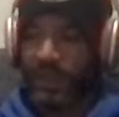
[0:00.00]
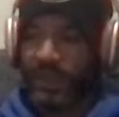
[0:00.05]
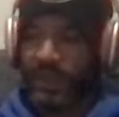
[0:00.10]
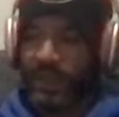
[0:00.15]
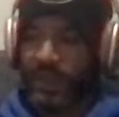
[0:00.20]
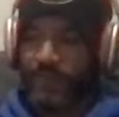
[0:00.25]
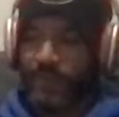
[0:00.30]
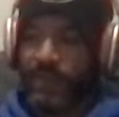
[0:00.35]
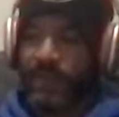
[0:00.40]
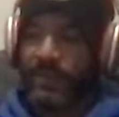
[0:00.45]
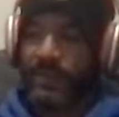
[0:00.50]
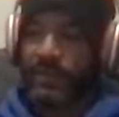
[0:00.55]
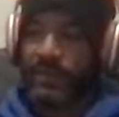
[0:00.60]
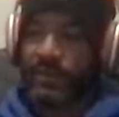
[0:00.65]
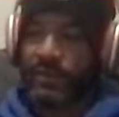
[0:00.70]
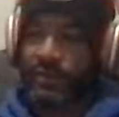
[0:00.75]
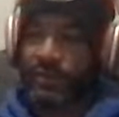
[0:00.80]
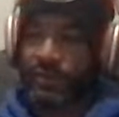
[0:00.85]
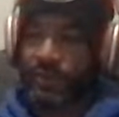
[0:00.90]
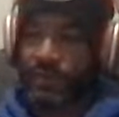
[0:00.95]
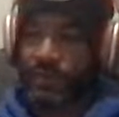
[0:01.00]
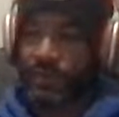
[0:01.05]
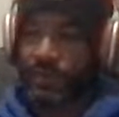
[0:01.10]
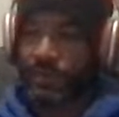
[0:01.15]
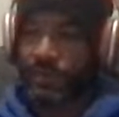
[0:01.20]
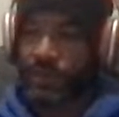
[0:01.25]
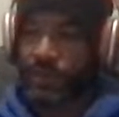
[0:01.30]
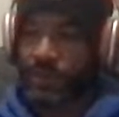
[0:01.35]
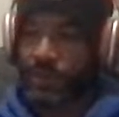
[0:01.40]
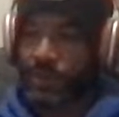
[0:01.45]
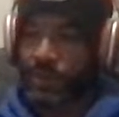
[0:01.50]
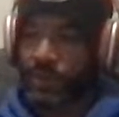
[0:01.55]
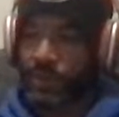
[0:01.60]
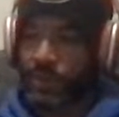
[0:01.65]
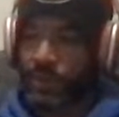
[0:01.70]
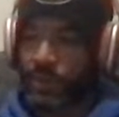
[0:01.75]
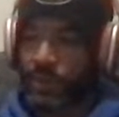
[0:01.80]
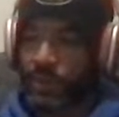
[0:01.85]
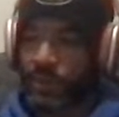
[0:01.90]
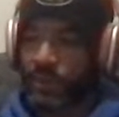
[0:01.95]
A maintenance drinker is someone
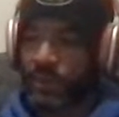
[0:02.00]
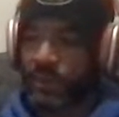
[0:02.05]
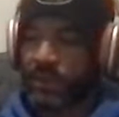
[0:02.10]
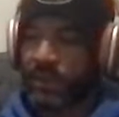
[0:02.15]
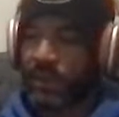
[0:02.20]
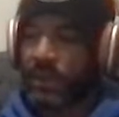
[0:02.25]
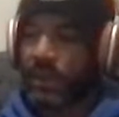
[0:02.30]
who has